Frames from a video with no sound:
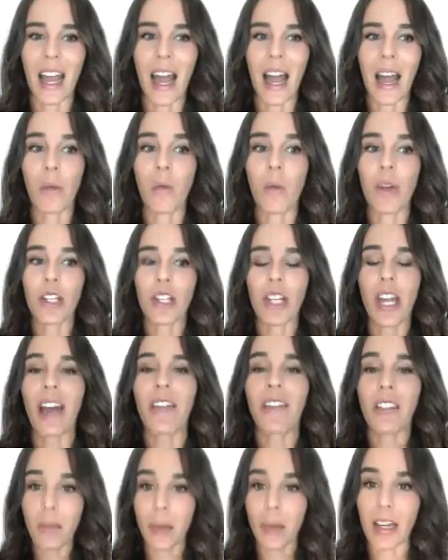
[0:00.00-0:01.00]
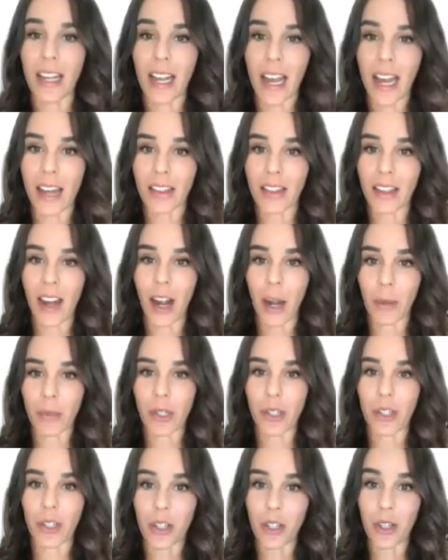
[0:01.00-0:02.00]
I wish everybody had the
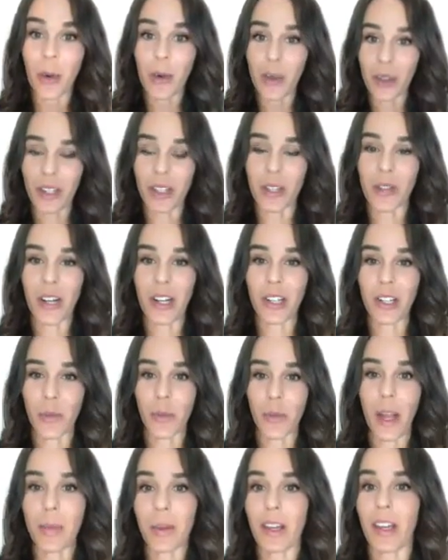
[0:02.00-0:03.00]
option to go in this direction, right?